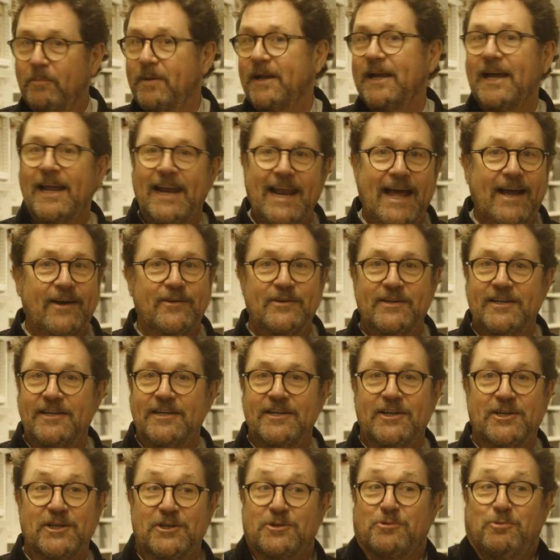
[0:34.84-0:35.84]
being allowed in
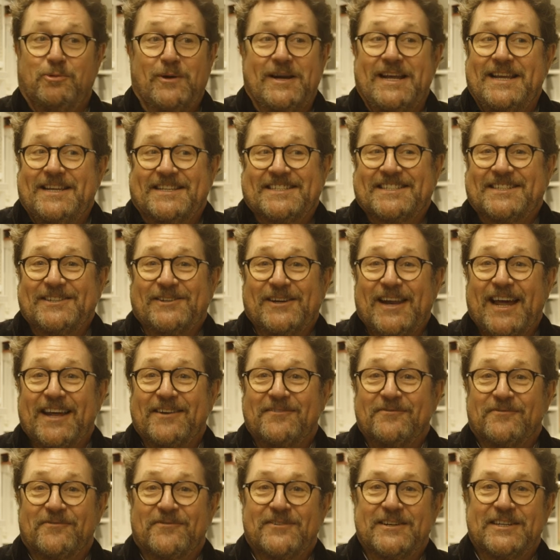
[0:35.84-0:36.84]
because we still
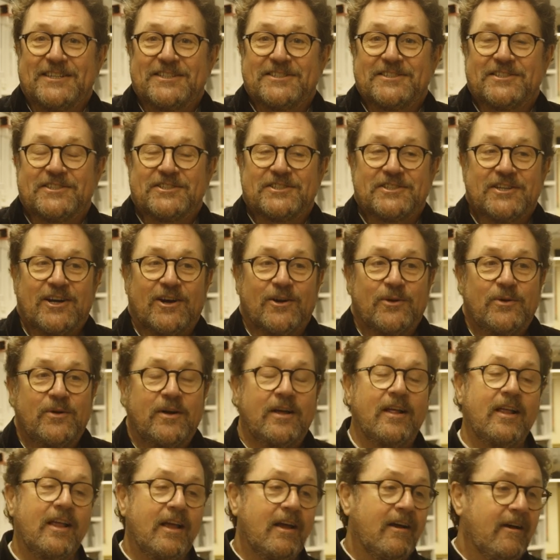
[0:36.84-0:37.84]
hadn't finished the show.
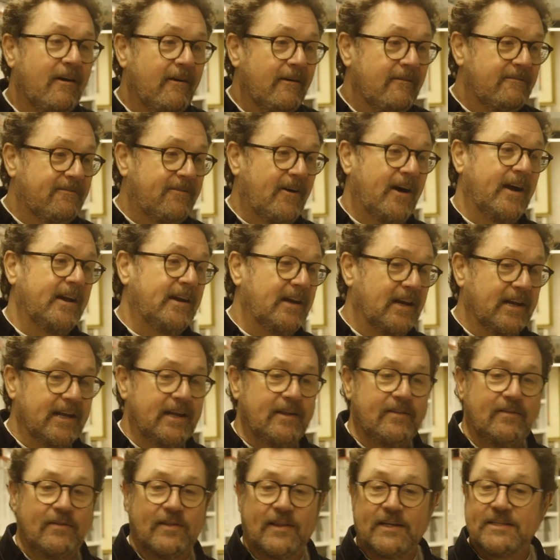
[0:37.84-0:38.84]

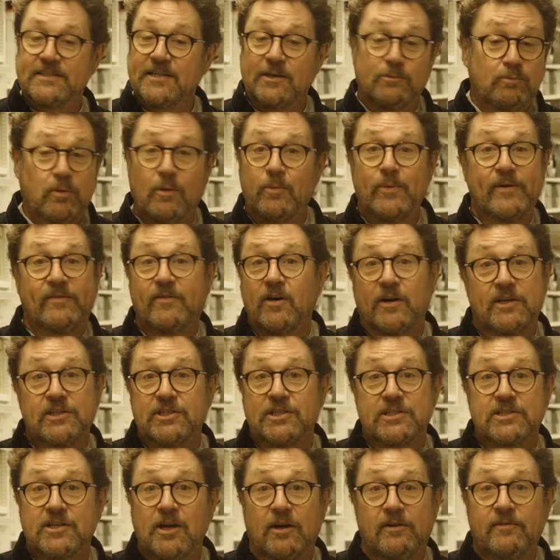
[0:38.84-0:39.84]
Finally, they said, well, we've got to
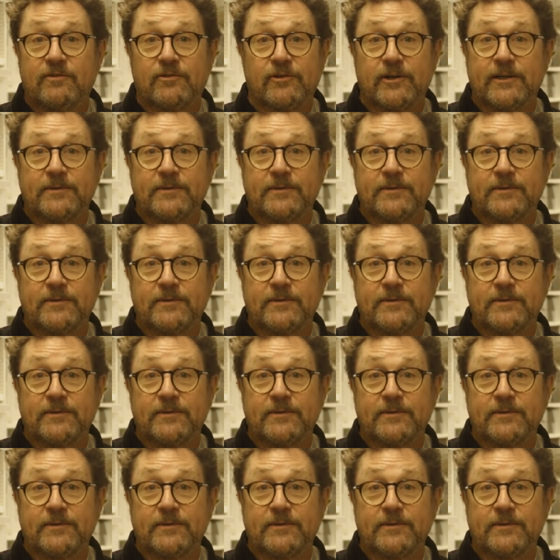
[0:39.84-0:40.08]
just go for